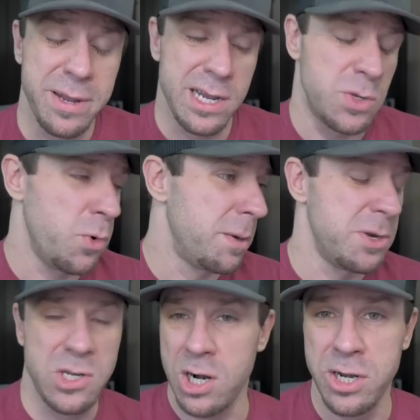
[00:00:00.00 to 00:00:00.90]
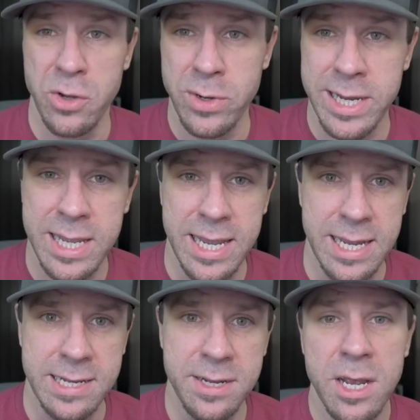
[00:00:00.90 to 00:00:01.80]
Because what I'm gonna start doing
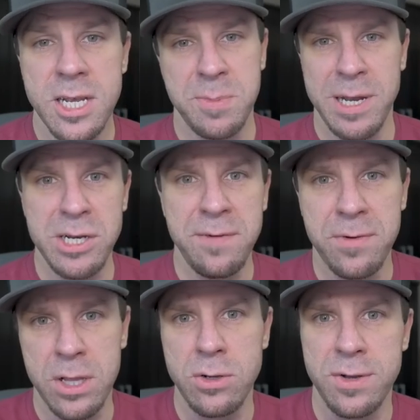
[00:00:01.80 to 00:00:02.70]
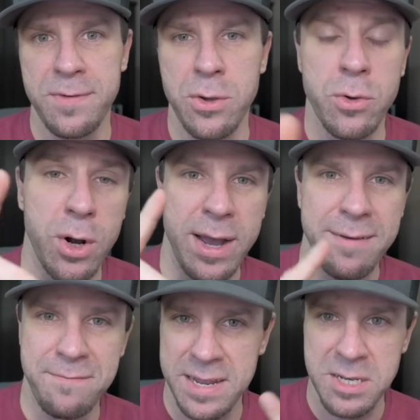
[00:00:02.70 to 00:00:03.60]
is, especially for those of you who don't
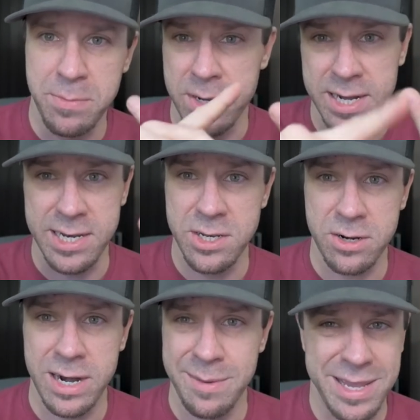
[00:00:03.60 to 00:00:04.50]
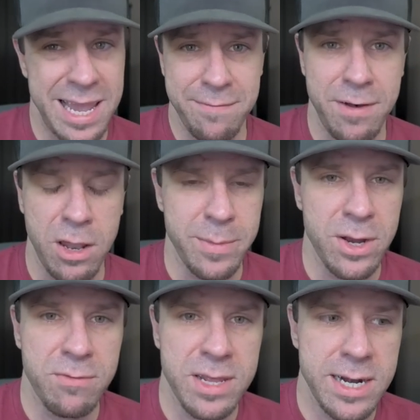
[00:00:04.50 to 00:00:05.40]
have Facebook and Instagram and can't follow
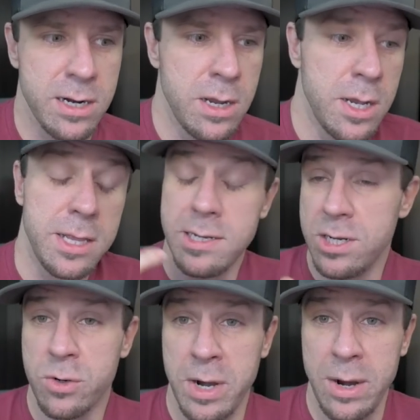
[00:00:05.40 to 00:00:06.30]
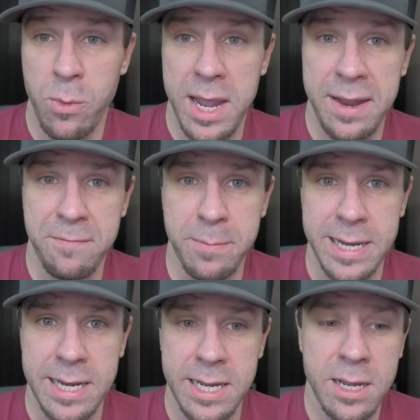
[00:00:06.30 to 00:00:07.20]
me over there, this is a great way
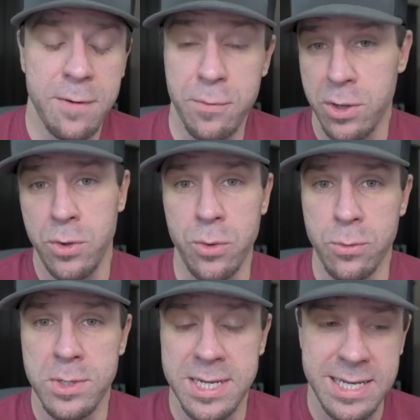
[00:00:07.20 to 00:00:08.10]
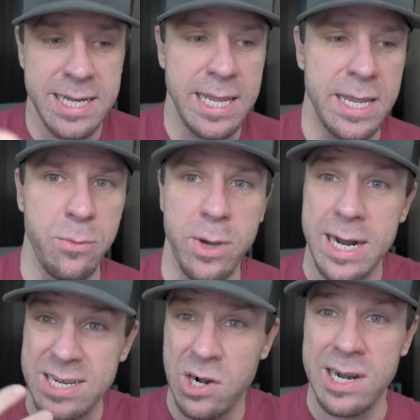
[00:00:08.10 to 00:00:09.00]
for you to see when
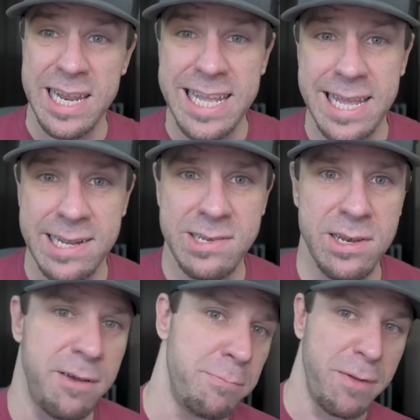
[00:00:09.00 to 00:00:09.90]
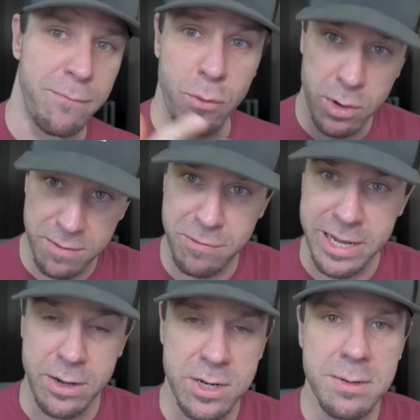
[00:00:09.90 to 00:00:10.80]
I start leaking stuff before the
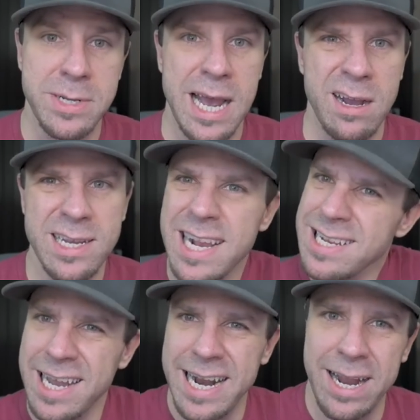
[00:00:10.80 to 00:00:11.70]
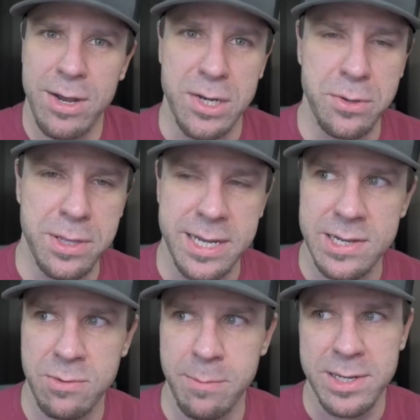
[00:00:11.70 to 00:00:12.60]
video comes out, because that's kind of how I do
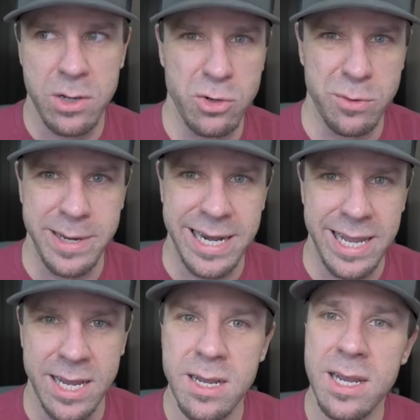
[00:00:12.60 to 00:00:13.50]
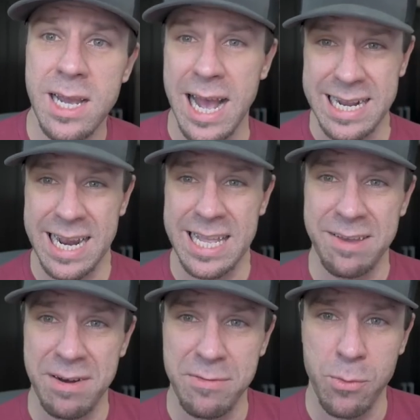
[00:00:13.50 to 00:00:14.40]
things. Like with my social media, I kind of
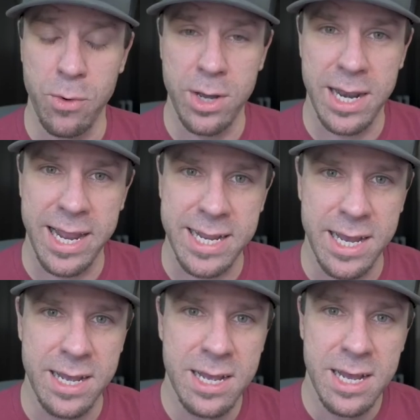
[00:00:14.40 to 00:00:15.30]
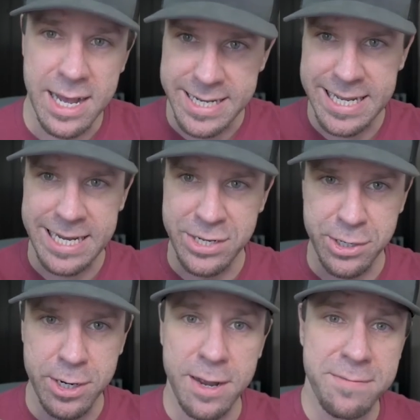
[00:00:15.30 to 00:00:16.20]
give everyone like a
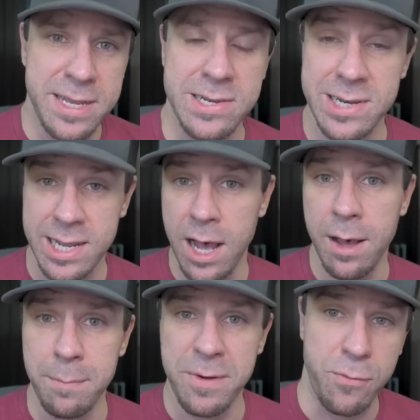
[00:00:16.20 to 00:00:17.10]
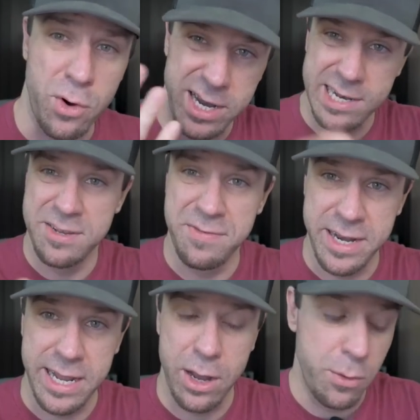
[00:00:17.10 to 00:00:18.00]
teaser of things to come before it hits
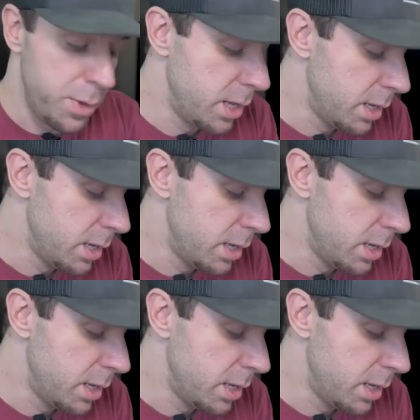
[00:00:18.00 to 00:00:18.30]
video.